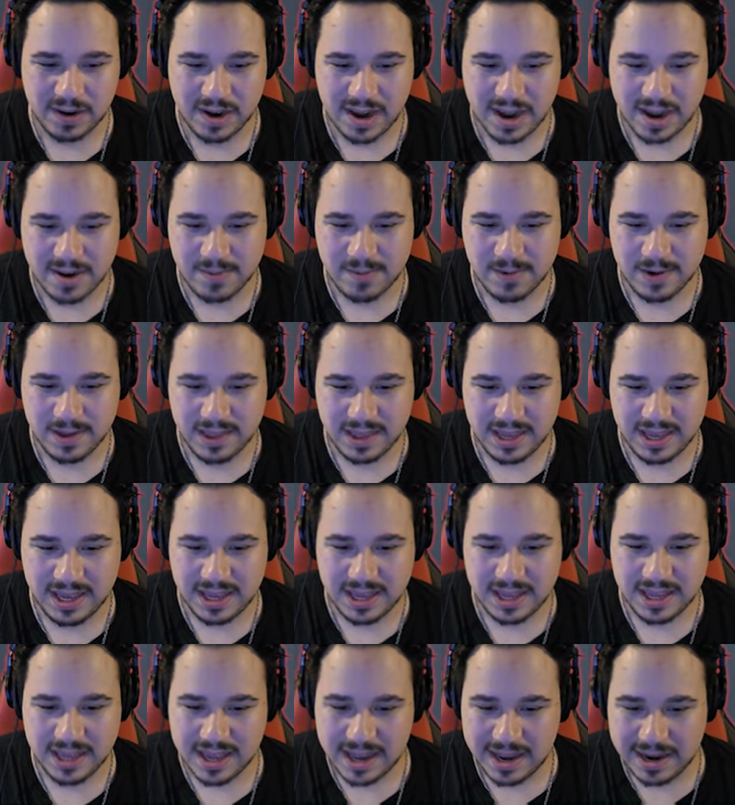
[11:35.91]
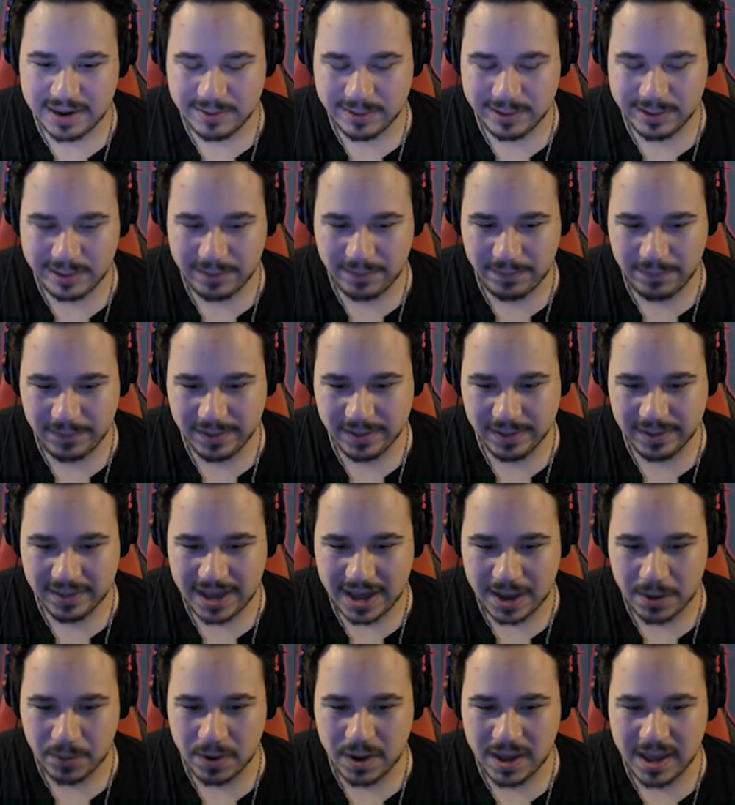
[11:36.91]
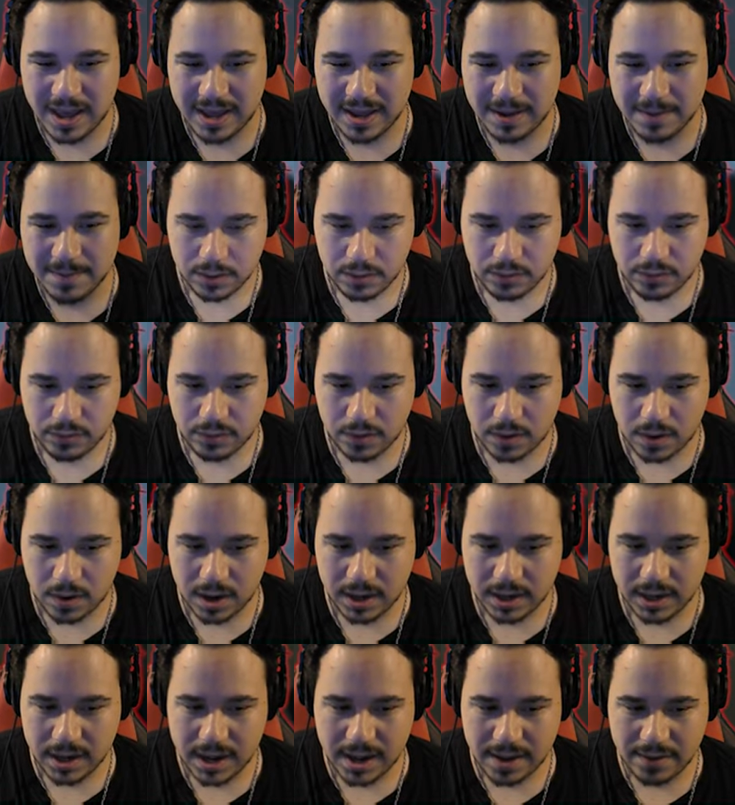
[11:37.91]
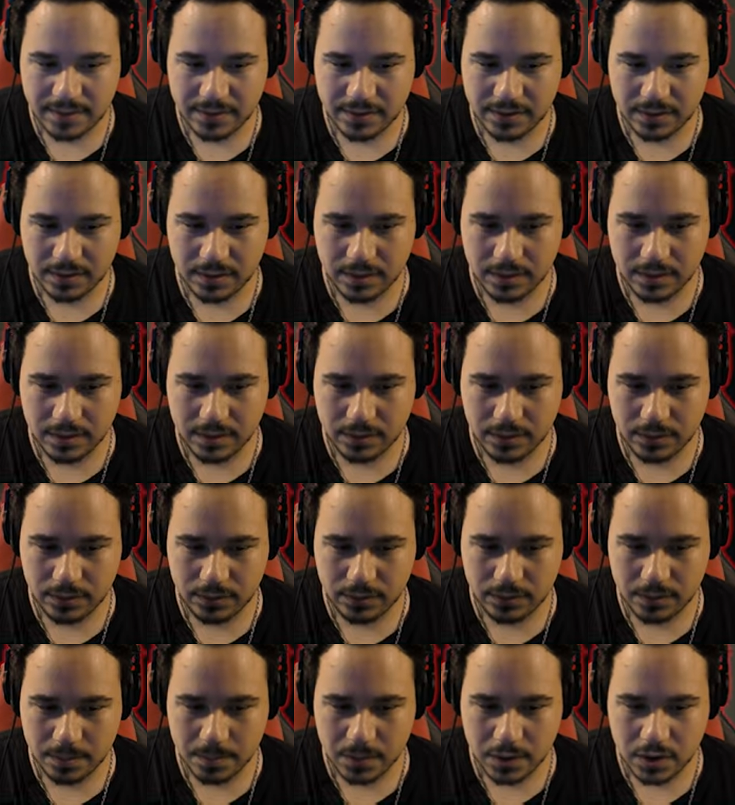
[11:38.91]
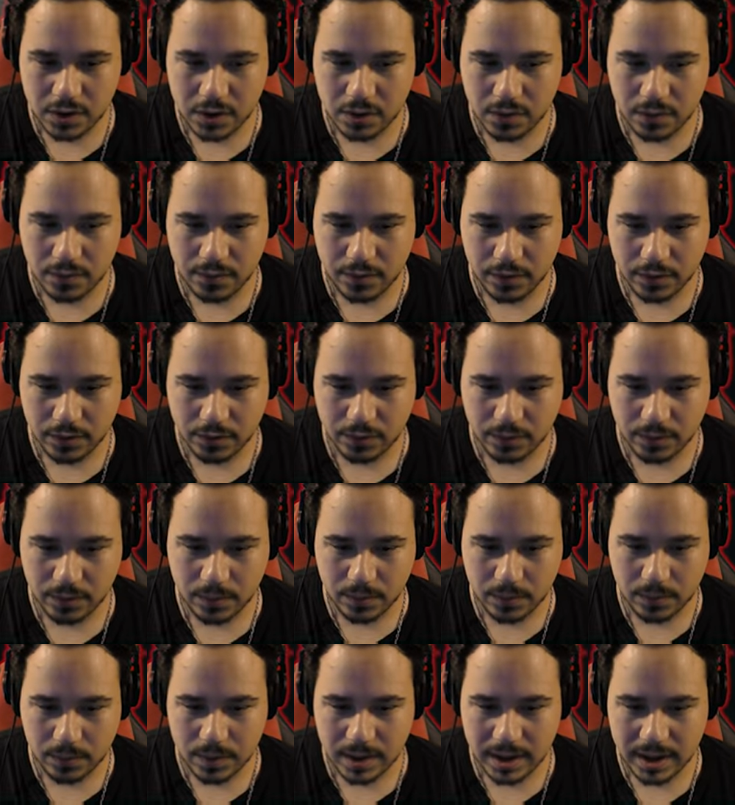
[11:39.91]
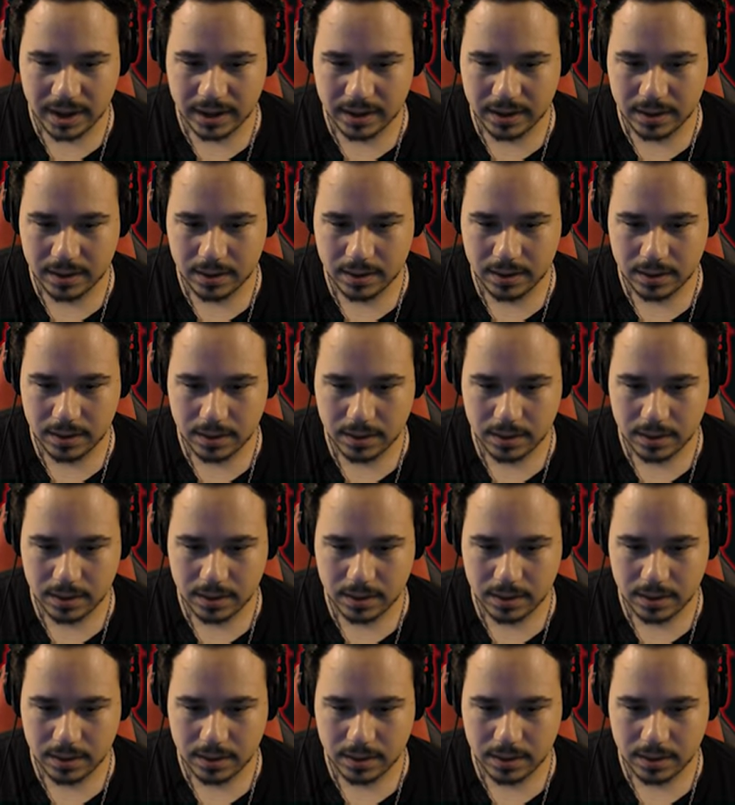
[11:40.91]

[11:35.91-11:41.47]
I really, I really feel that way. So I'm going to have to do some maneuvers real quick.